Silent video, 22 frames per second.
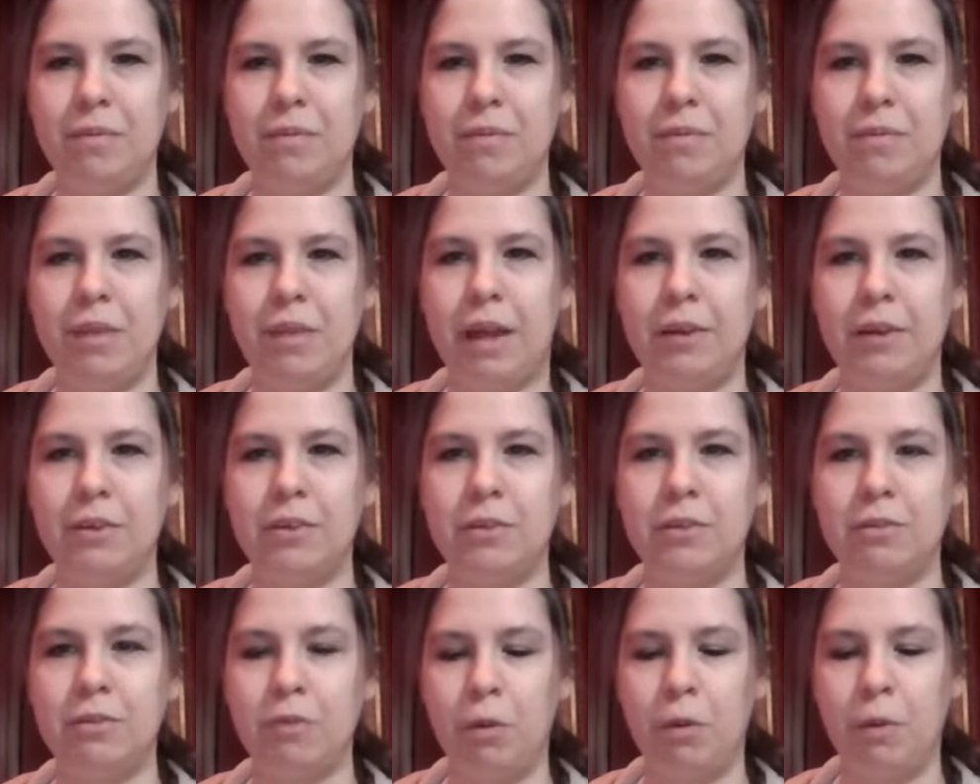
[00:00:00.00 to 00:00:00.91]
Not
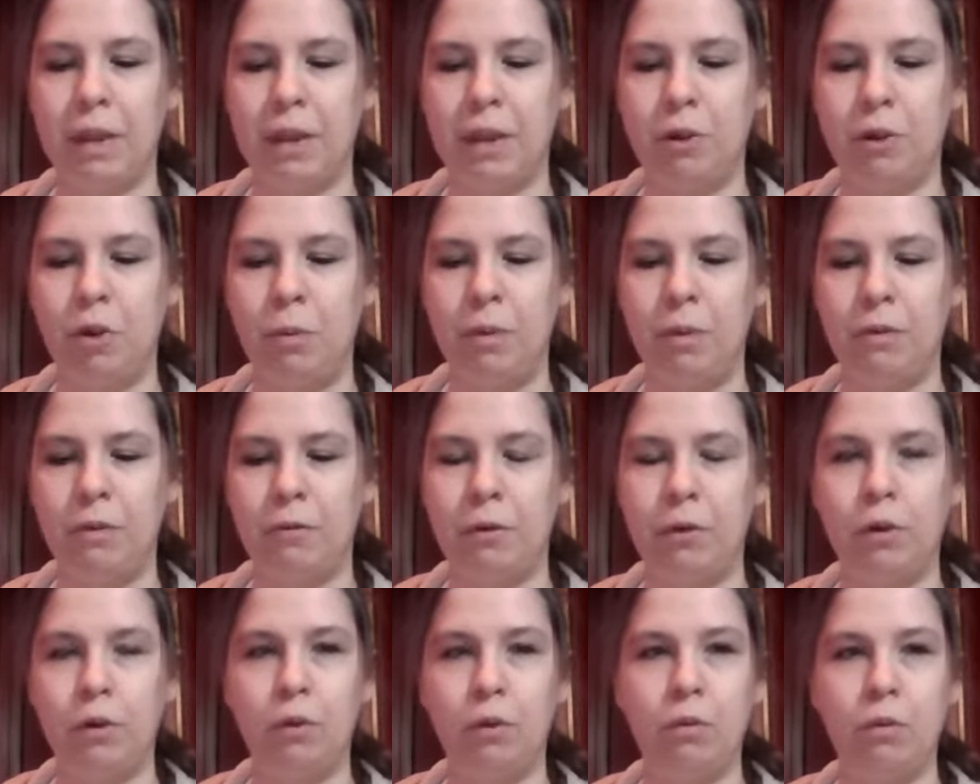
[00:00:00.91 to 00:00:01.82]
just throwing it open for
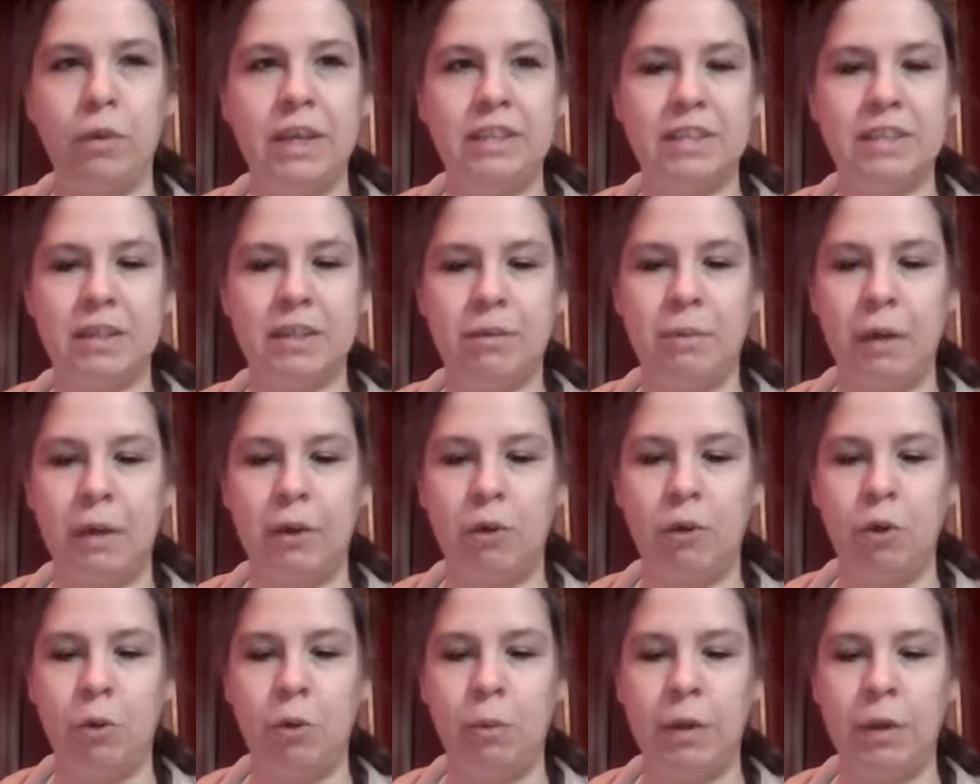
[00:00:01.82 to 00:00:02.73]
no reason, but
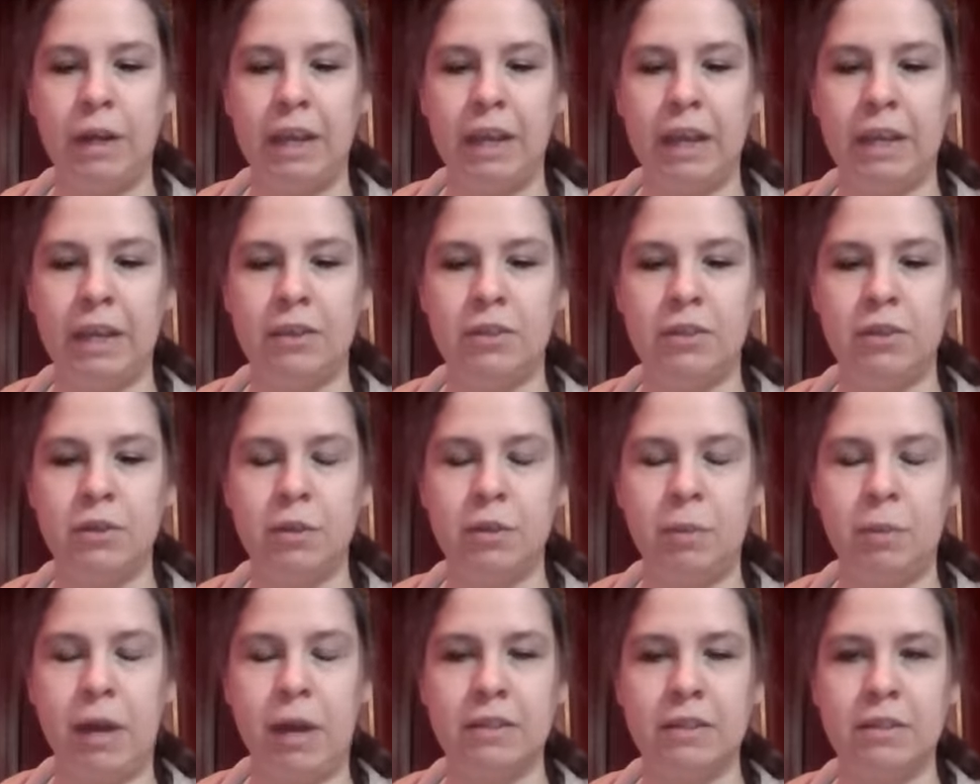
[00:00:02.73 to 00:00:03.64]
opening it to the
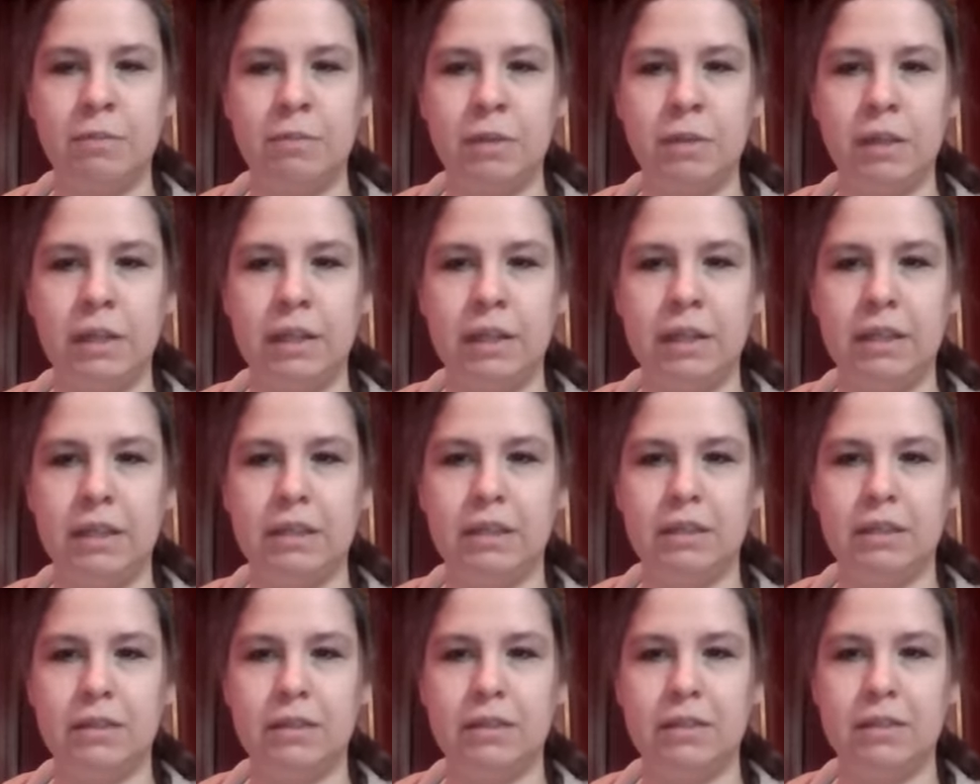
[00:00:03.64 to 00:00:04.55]

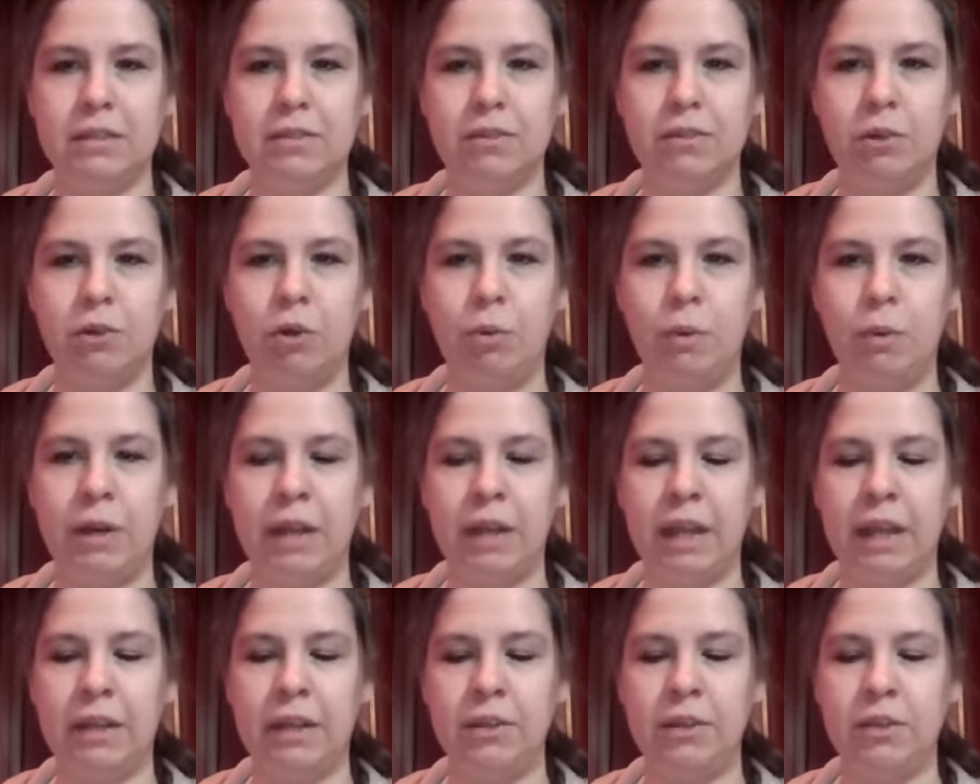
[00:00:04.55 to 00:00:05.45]
possibilities,
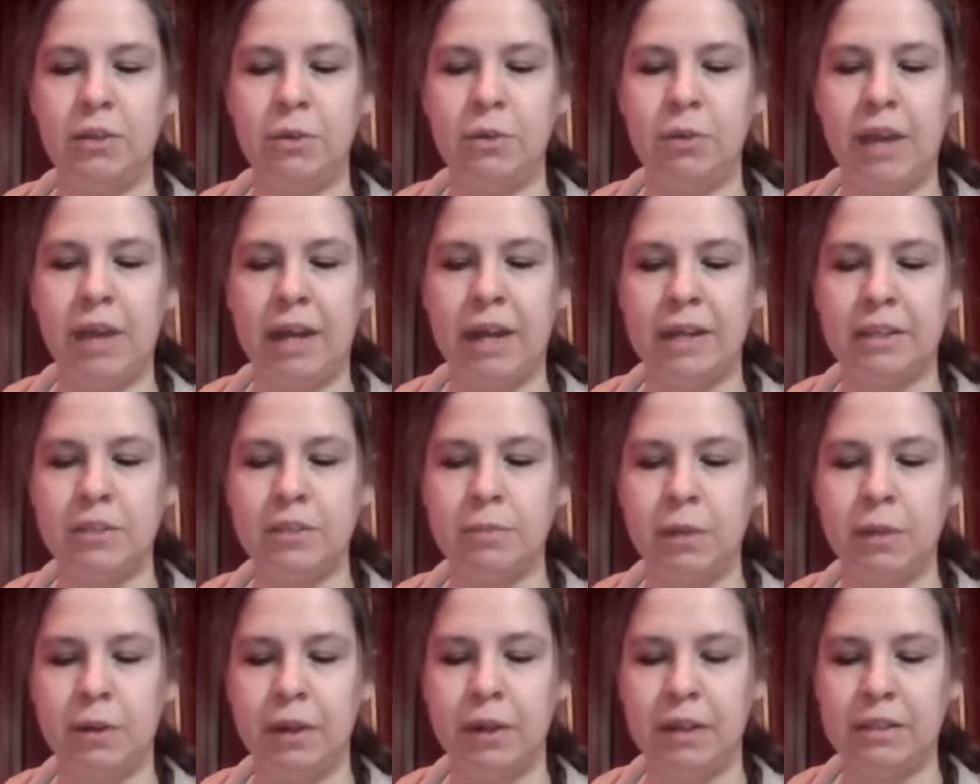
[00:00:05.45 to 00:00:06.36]
opening it to that
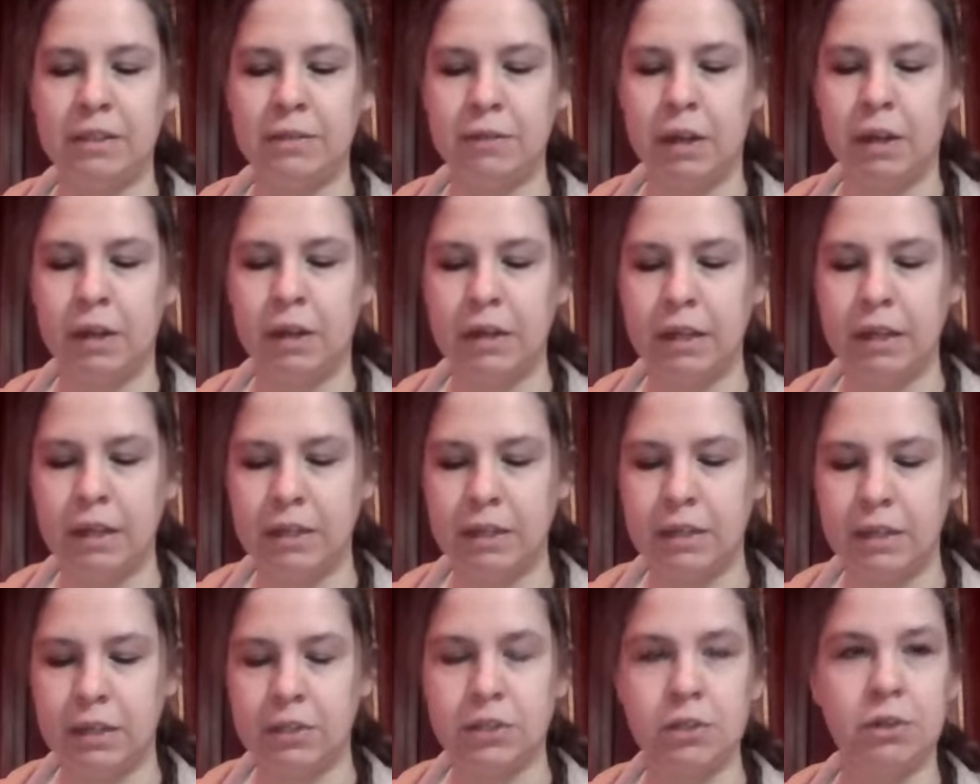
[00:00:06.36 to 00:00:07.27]
experience of
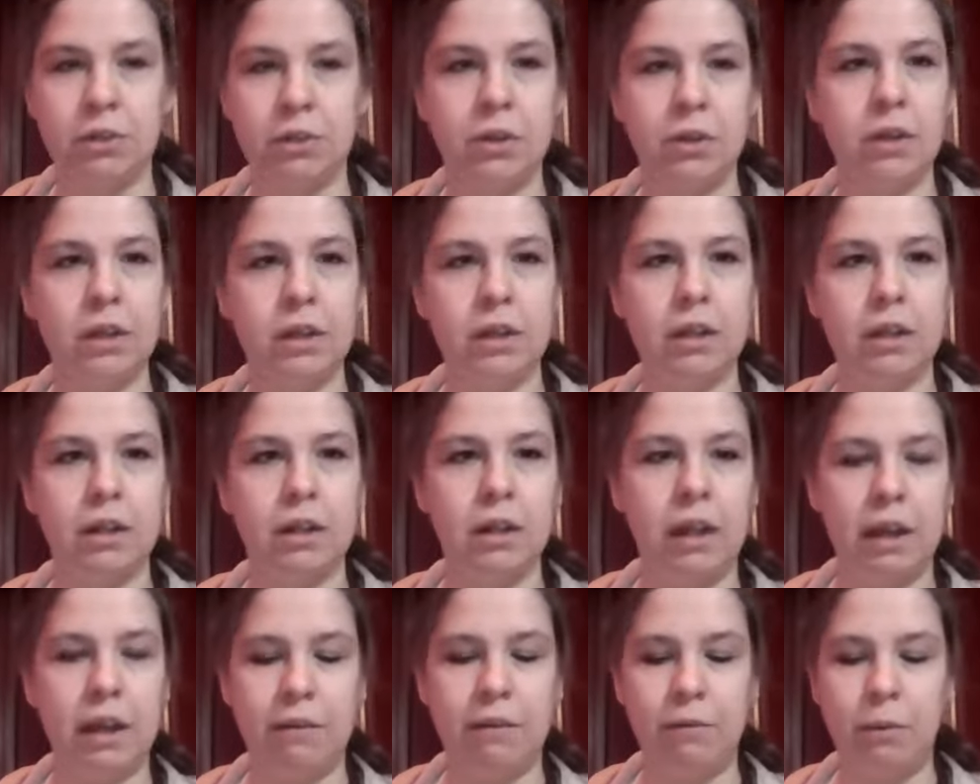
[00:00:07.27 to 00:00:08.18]
unconditional
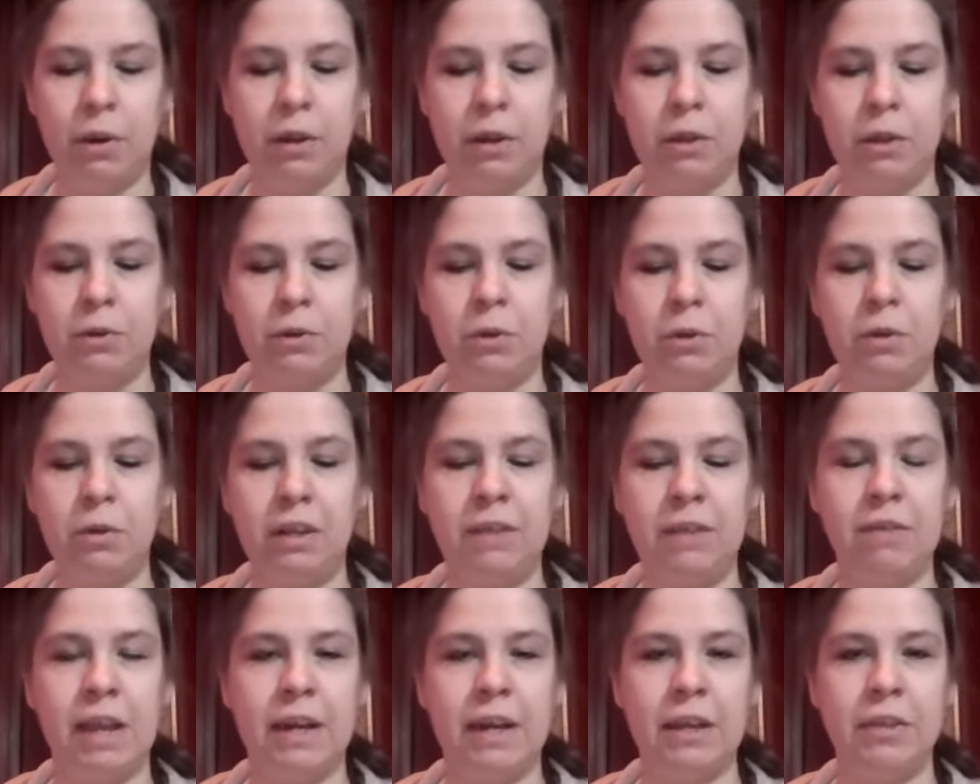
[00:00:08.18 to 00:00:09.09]
love where you don't
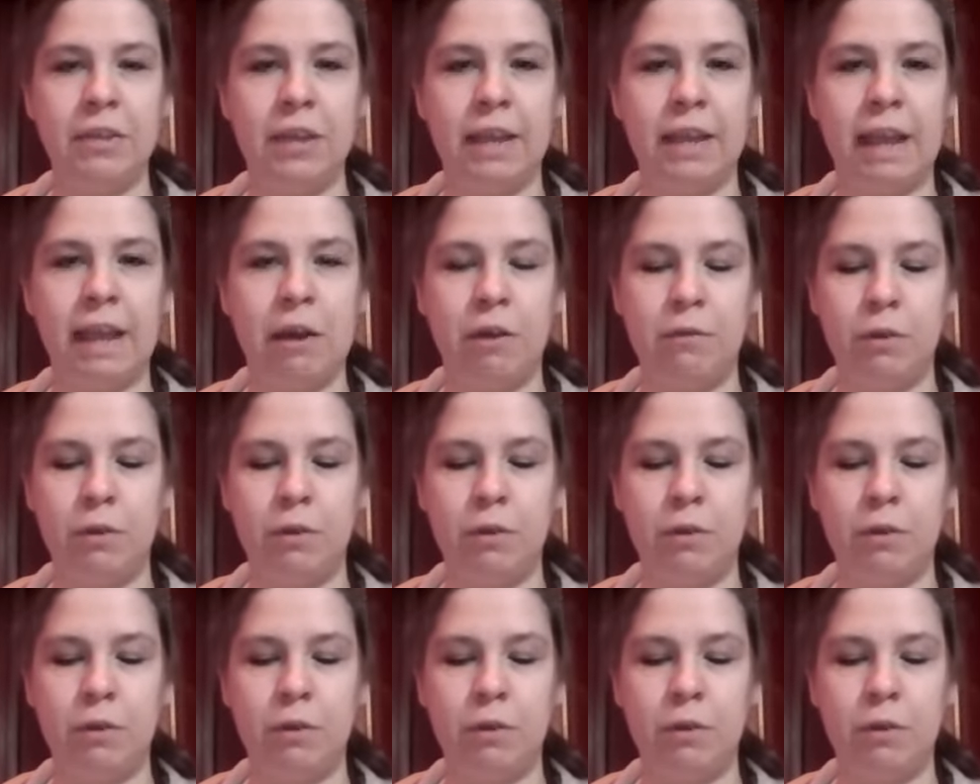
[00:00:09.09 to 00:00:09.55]
leave anything out.